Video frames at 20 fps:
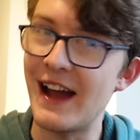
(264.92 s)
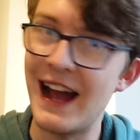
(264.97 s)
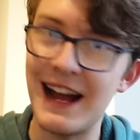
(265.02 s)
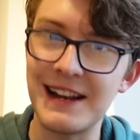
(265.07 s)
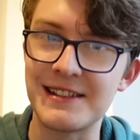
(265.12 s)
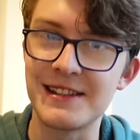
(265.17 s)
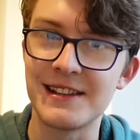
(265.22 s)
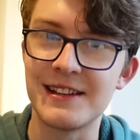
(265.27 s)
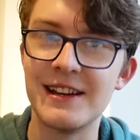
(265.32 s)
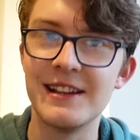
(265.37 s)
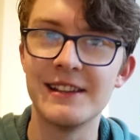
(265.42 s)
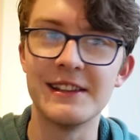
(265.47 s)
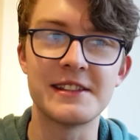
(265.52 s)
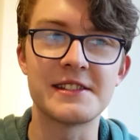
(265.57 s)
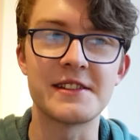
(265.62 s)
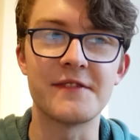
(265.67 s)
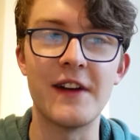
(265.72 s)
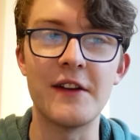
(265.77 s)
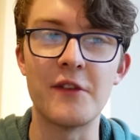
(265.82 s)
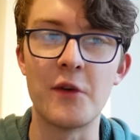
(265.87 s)
I had to
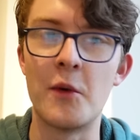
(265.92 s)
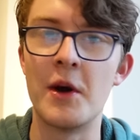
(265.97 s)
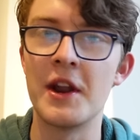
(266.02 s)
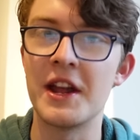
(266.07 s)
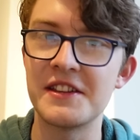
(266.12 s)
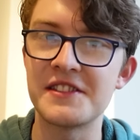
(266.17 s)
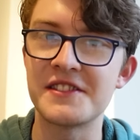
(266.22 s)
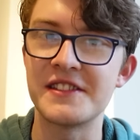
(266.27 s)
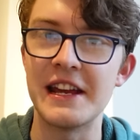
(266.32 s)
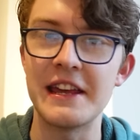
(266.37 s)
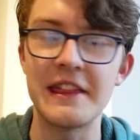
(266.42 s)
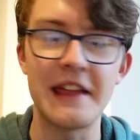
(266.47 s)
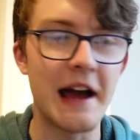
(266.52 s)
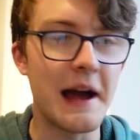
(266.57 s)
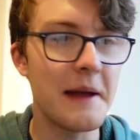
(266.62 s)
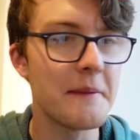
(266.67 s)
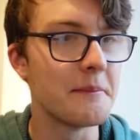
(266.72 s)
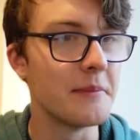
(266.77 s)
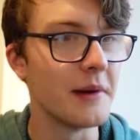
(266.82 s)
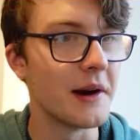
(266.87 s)
list a favourite one, I'd say
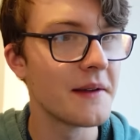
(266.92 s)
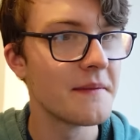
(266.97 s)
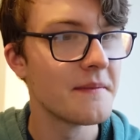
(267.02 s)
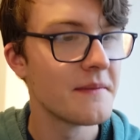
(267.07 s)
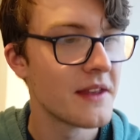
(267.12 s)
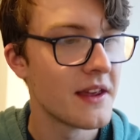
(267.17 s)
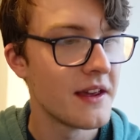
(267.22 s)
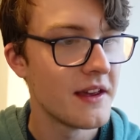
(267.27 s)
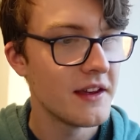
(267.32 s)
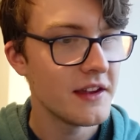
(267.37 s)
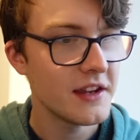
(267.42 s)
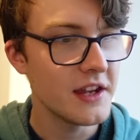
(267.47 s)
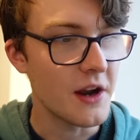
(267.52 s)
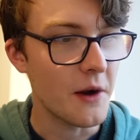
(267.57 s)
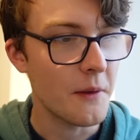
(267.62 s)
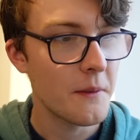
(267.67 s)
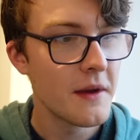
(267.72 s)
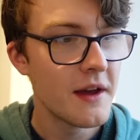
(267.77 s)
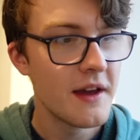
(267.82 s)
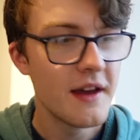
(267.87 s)
that, but, you
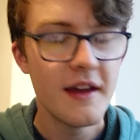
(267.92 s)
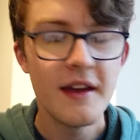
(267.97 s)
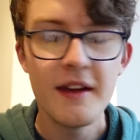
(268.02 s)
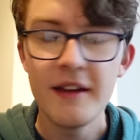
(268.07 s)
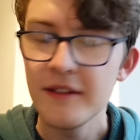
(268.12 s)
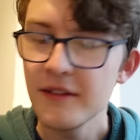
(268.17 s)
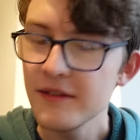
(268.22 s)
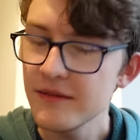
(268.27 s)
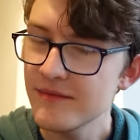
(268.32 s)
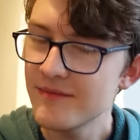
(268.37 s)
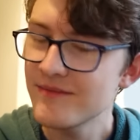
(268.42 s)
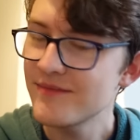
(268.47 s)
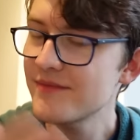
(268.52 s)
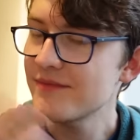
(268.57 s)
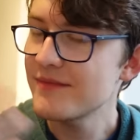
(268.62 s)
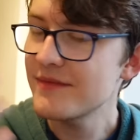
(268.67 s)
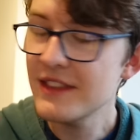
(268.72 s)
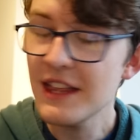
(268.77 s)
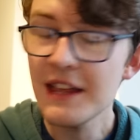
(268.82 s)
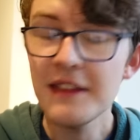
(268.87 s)
know,
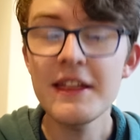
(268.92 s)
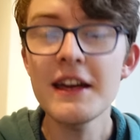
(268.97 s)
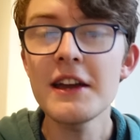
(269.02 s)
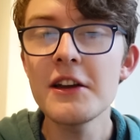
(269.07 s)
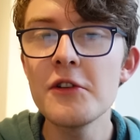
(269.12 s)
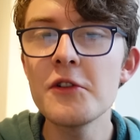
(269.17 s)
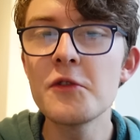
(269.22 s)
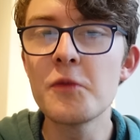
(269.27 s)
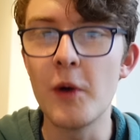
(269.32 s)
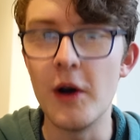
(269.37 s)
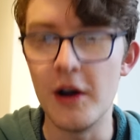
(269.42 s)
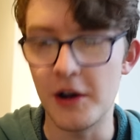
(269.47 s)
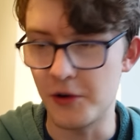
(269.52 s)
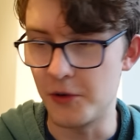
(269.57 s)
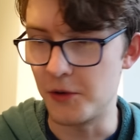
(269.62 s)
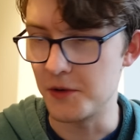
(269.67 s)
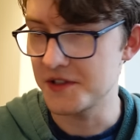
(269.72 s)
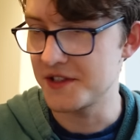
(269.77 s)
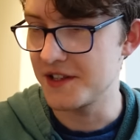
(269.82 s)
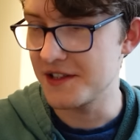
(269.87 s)
they're good
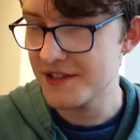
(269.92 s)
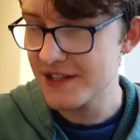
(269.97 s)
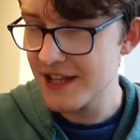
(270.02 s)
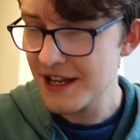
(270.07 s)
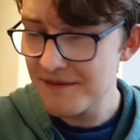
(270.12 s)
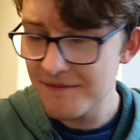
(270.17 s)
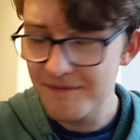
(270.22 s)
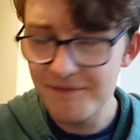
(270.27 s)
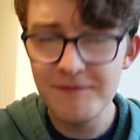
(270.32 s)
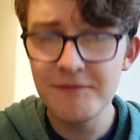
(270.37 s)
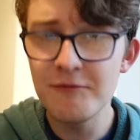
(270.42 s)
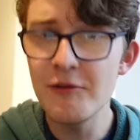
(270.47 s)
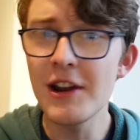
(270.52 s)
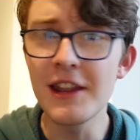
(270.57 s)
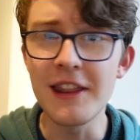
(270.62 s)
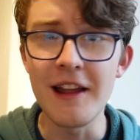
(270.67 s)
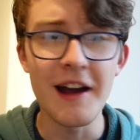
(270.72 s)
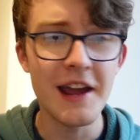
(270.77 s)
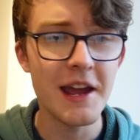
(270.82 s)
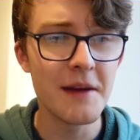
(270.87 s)
workhorses. They're
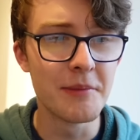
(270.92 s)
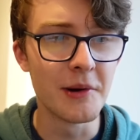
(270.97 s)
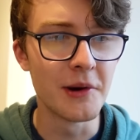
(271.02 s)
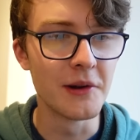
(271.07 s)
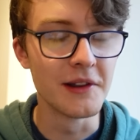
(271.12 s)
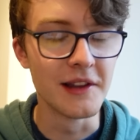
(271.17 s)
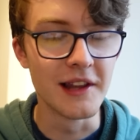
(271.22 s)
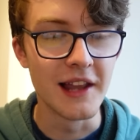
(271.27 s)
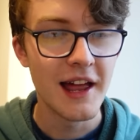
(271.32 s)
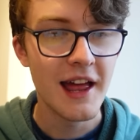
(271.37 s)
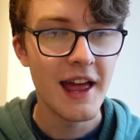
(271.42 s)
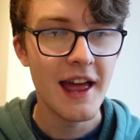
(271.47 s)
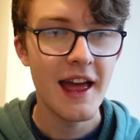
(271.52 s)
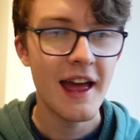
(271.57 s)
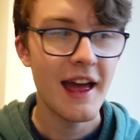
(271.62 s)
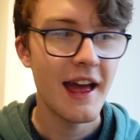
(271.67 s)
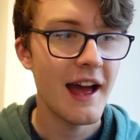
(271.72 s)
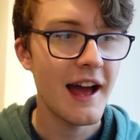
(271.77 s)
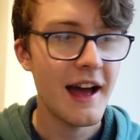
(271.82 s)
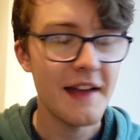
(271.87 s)
reliable,
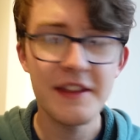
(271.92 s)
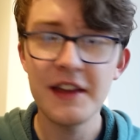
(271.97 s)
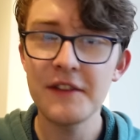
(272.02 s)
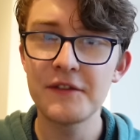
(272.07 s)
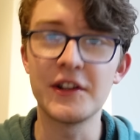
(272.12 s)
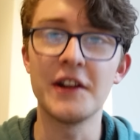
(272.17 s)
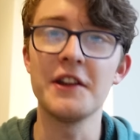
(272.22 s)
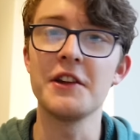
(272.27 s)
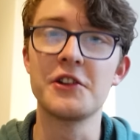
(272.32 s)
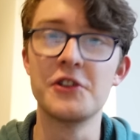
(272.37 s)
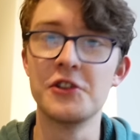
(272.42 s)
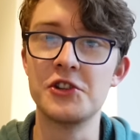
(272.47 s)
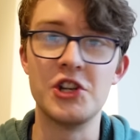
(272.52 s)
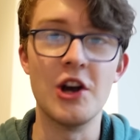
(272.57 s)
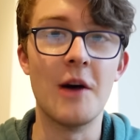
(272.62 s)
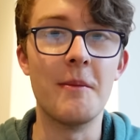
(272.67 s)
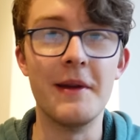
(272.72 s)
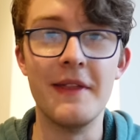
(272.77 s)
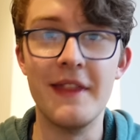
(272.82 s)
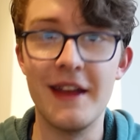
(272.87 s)
and they've done a good
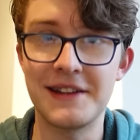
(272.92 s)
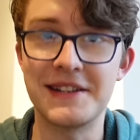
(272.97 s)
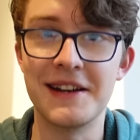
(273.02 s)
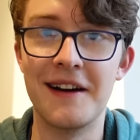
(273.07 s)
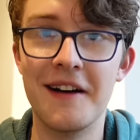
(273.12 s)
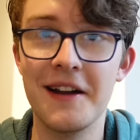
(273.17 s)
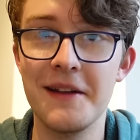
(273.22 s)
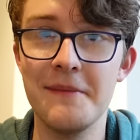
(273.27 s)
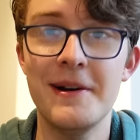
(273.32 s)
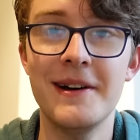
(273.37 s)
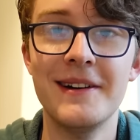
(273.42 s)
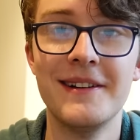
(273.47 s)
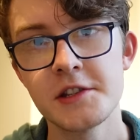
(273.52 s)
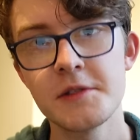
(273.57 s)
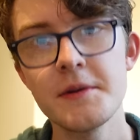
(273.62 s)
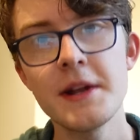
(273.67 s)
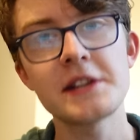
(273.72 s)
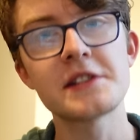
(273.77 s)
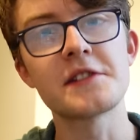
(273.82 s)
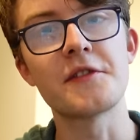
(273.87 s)
job in their time.
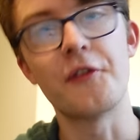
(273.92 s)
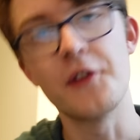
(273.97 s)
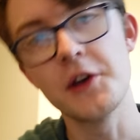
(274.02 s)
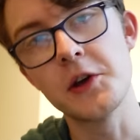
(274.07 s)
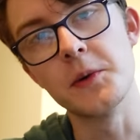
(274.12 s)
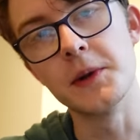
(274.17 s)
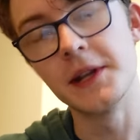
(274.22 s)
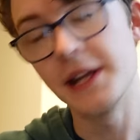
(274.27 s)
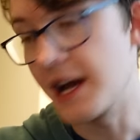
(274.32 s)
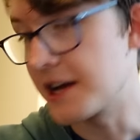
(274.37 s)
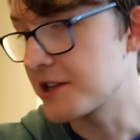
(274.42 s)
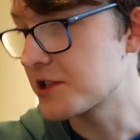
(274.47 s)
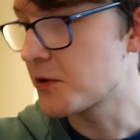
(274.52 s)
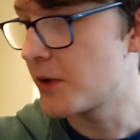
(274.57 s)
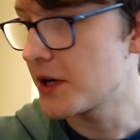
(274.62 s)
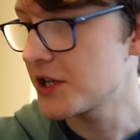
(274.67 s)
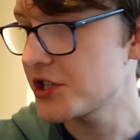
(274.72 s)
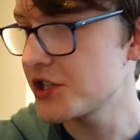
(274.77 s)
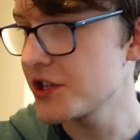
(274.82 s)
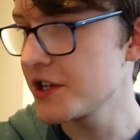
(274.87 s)
So next frequently asked
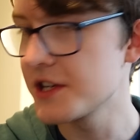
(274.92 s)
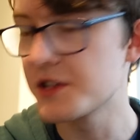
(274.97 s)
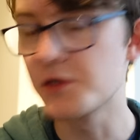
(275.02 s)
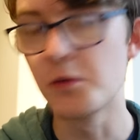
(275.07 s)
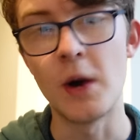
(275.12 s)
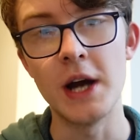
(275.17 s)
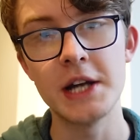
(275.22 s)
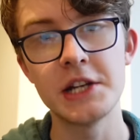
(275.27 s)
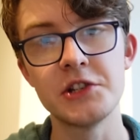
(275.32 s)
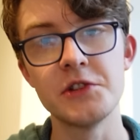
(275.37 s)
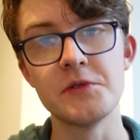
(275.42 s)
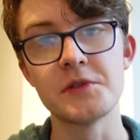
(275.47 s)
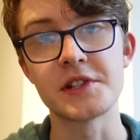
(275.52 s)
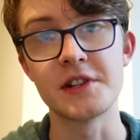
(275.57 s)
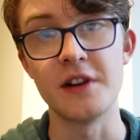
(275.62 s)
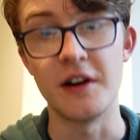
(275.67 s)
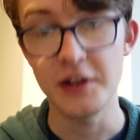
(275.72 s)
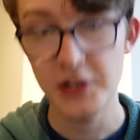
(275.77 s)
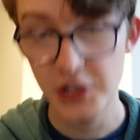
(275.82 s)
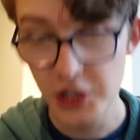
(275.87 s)
question is, why did you
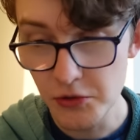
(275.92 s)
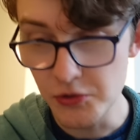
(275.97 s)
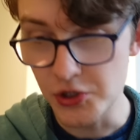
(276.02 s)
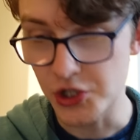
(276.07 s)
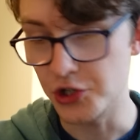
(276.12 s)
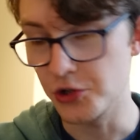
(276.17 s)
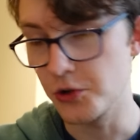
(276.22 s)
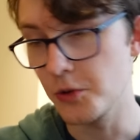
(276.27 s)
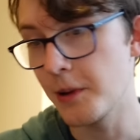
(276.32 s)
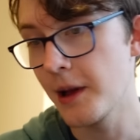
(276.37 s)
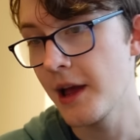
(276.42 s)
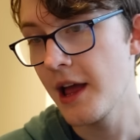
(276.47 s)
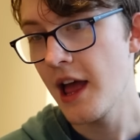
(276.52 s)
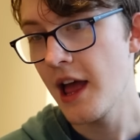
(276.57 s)
start YouTube?